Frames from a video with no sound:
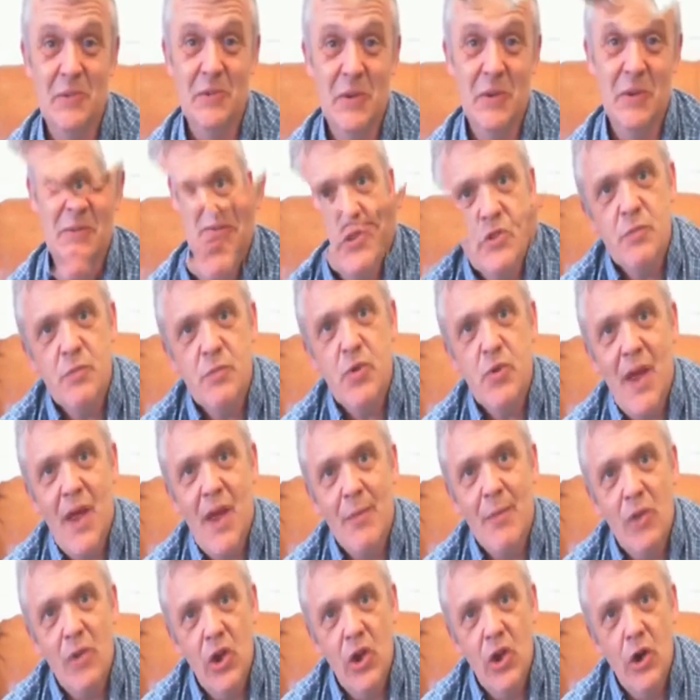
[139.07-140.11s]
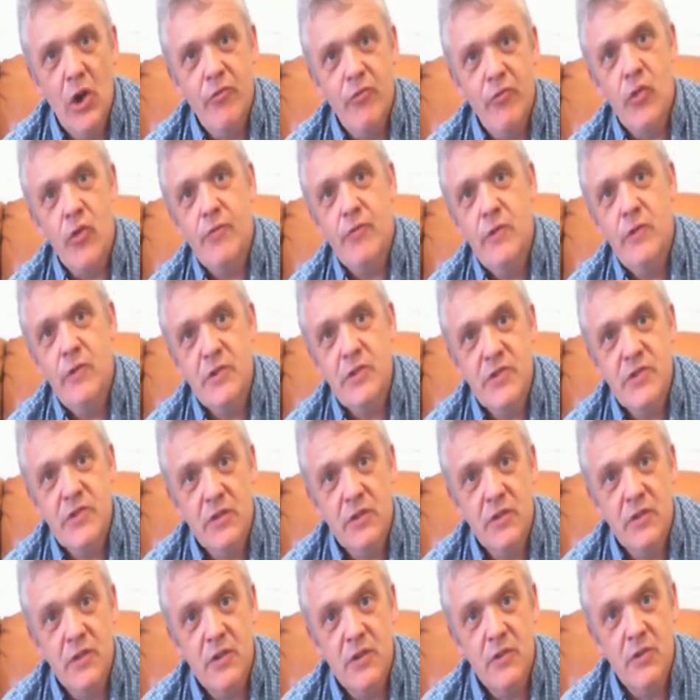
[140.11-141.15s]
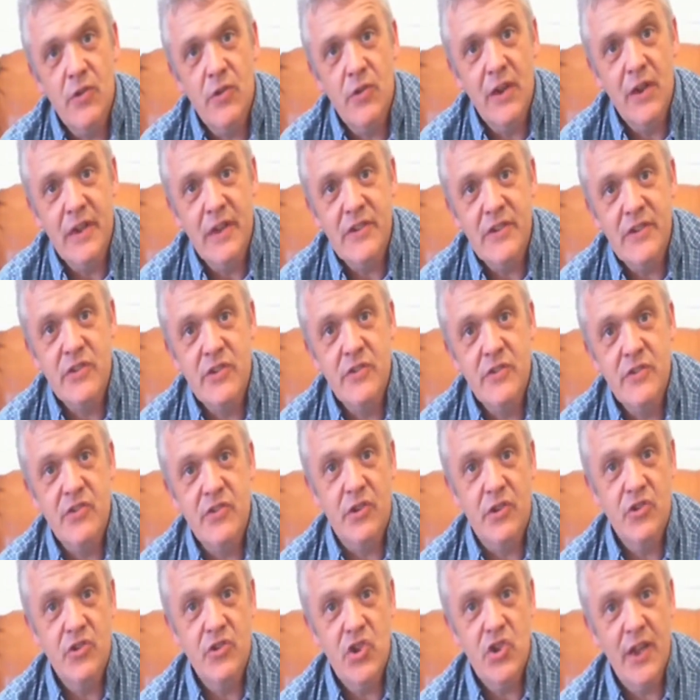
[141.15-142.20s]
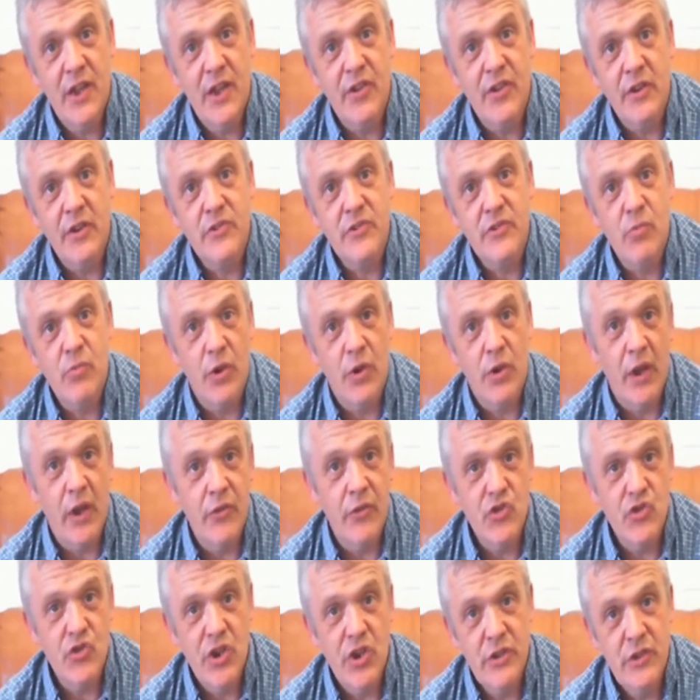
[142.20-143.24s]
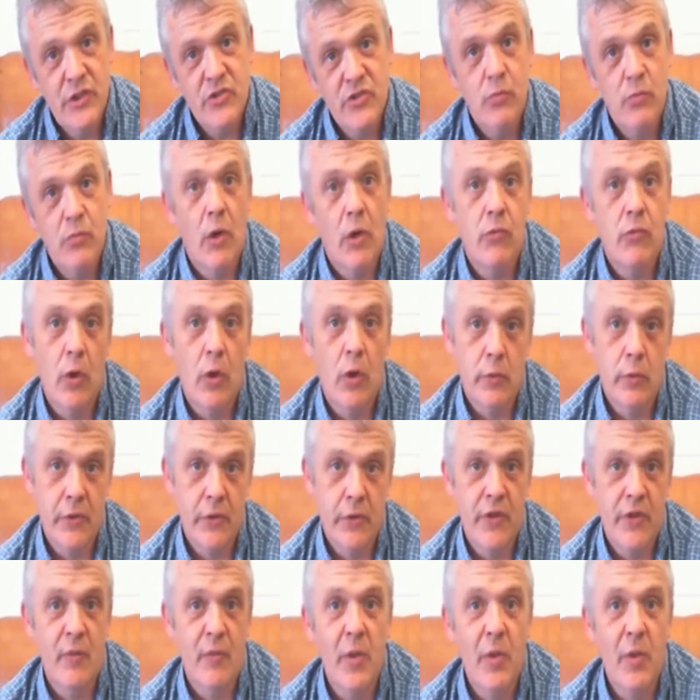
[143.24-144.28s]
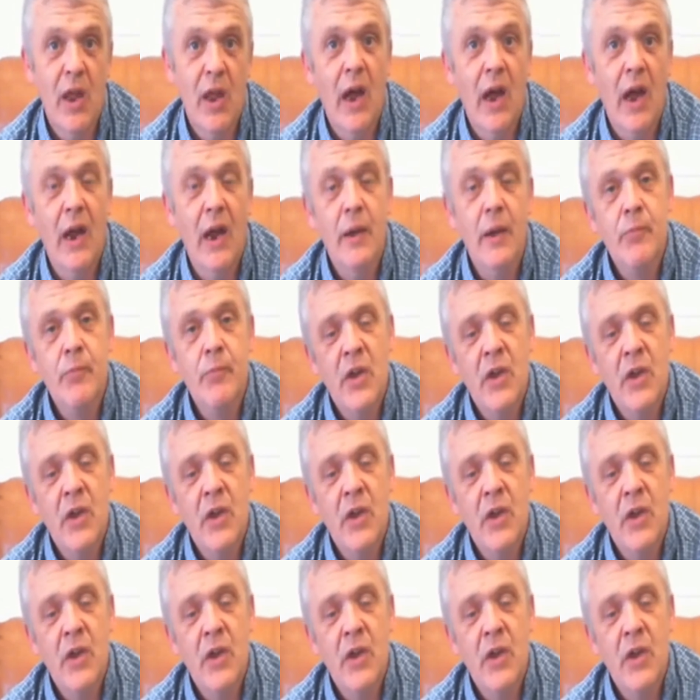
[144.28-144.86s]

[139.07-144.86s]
So I suppose the preamble over, the first thing to do really is consider genetics. What are the genes and what role do they play?